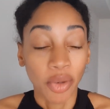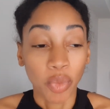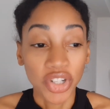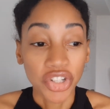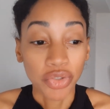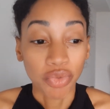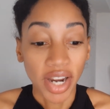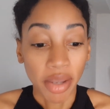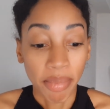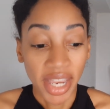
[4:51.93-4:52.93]
which is
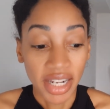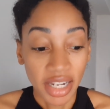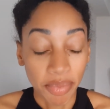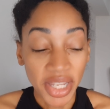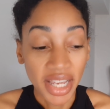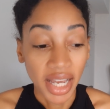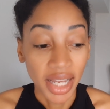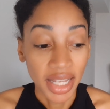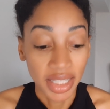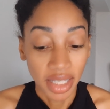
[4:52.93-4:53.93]
recommended
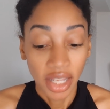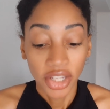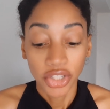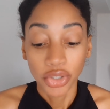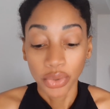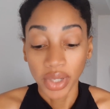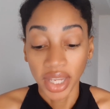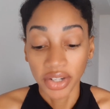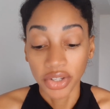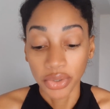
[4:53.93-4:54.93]
because you
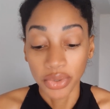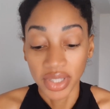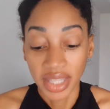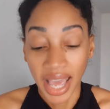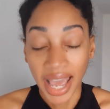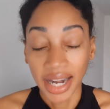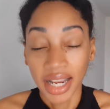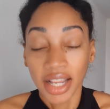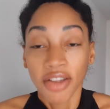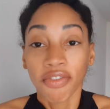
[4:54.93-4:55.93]
can use that
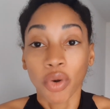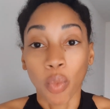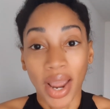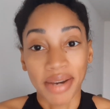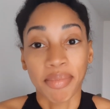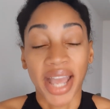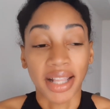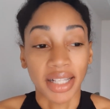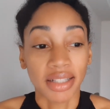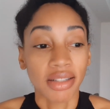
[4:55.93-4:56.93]
for white
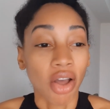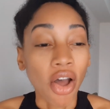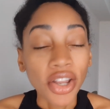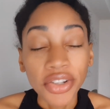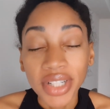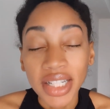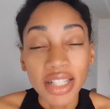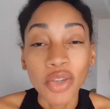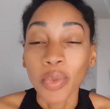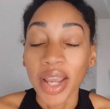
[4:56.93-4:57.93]
balance. All you need
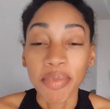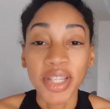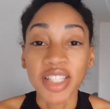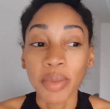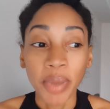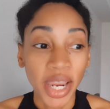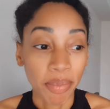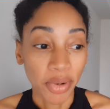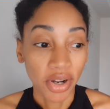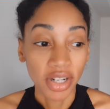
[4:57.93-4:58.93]
is a white piece of
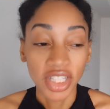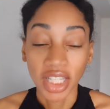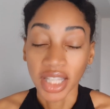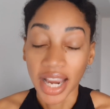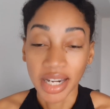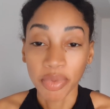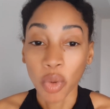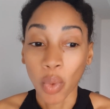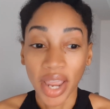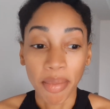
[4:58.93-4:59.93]
paper to line up
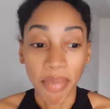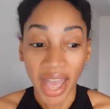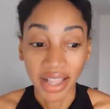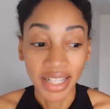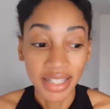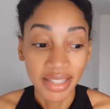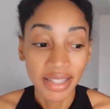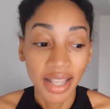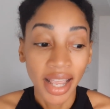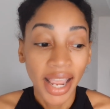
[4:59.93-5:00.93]
the white
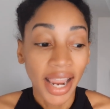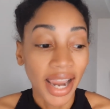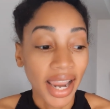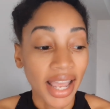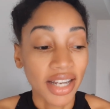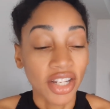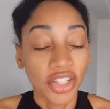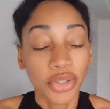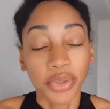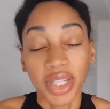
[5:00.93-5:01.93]
balance, and
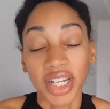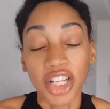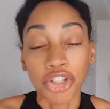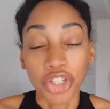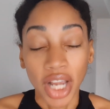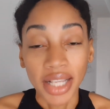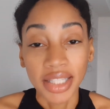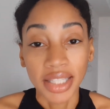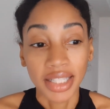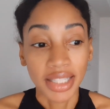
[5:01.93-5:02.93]
you can
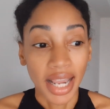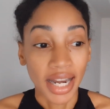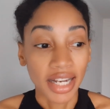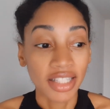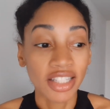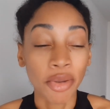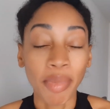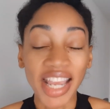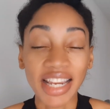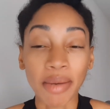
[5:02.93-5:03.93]
adjust the settings to make